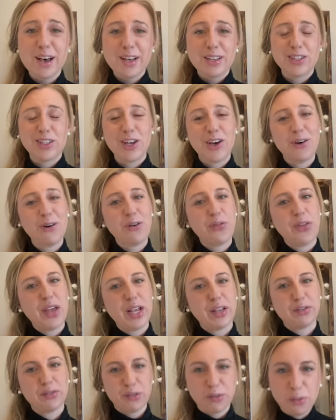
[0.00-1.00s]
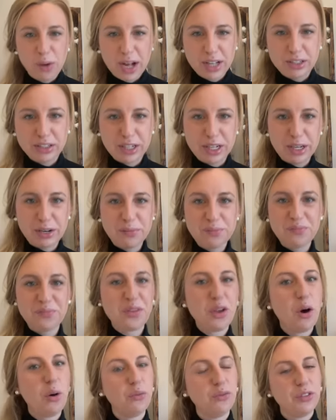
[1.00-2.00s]
So thanks for watching.
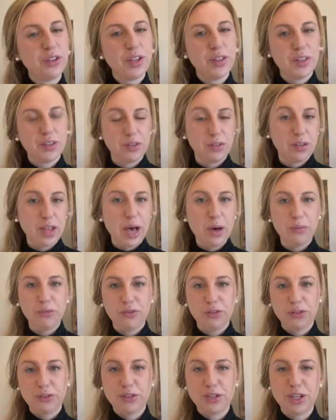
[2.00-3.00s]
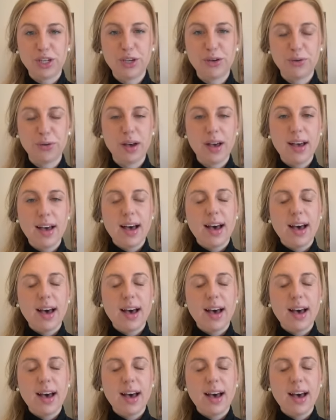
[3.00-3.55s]
Hopefully this is helpful to you.